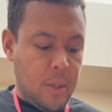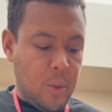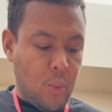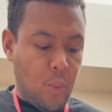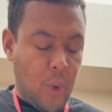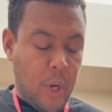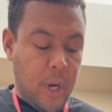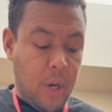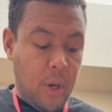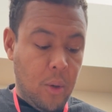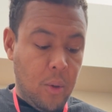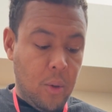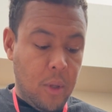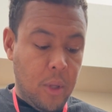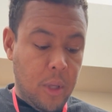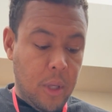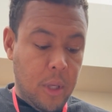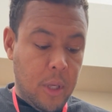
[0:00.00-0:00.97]

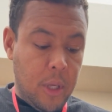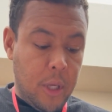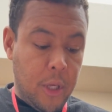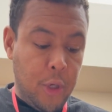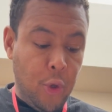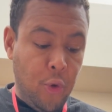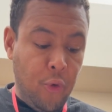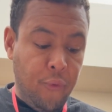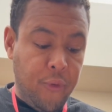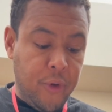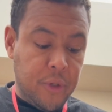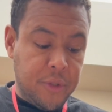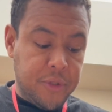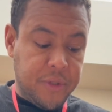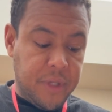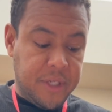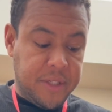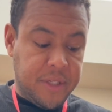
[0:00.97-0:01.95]
Well, in
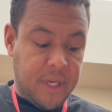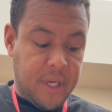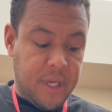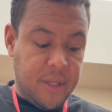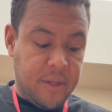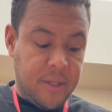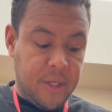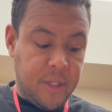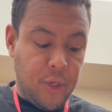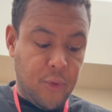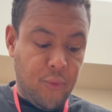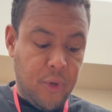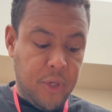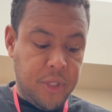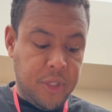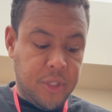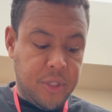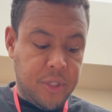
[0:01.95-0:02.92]
Whoville's, they say that the
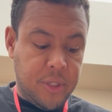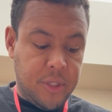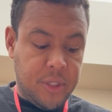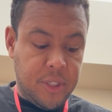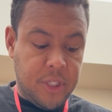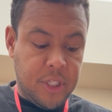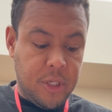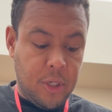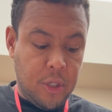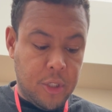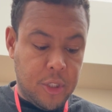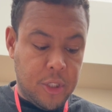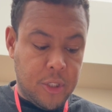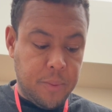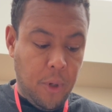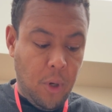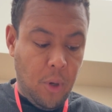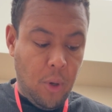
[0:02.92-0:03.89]
Grinch's
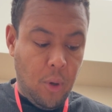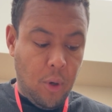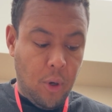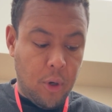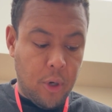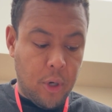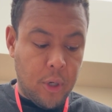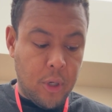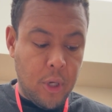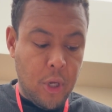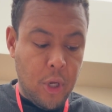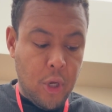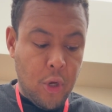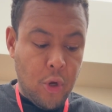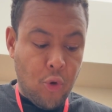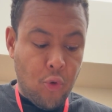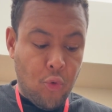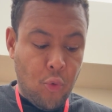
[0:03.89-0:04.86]
small heart
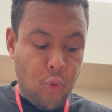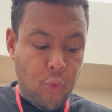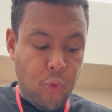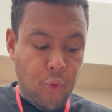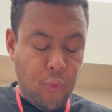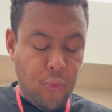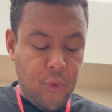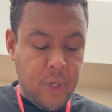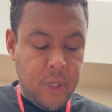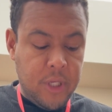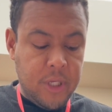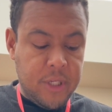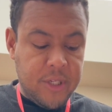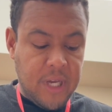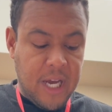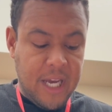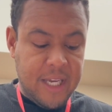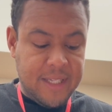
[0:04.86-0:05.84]
grew three
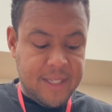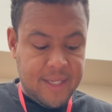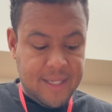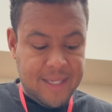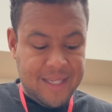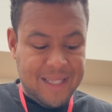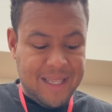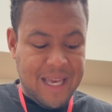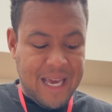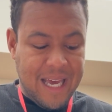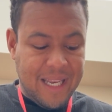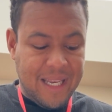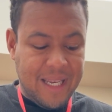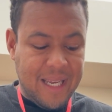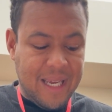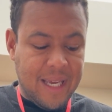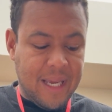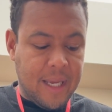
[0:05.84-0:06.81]
sizes
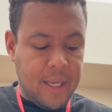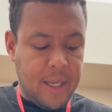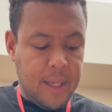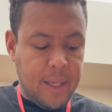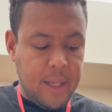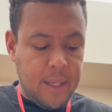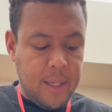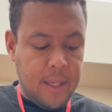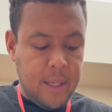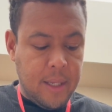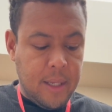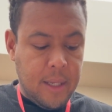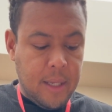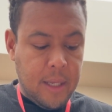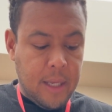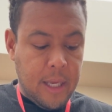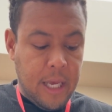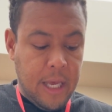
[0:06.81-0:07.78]
that day.
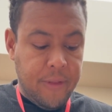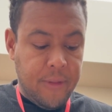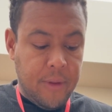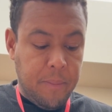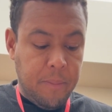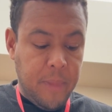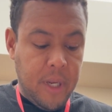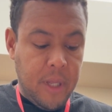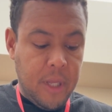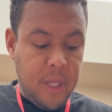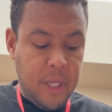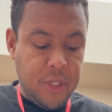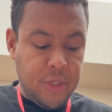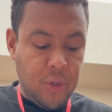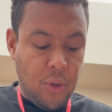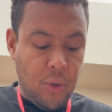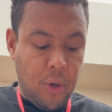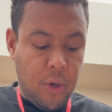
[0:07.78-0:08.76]
And the minute
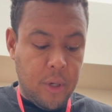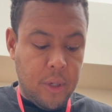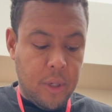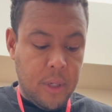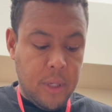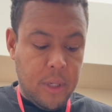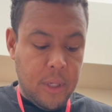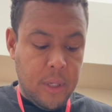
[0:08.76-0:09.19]
his heart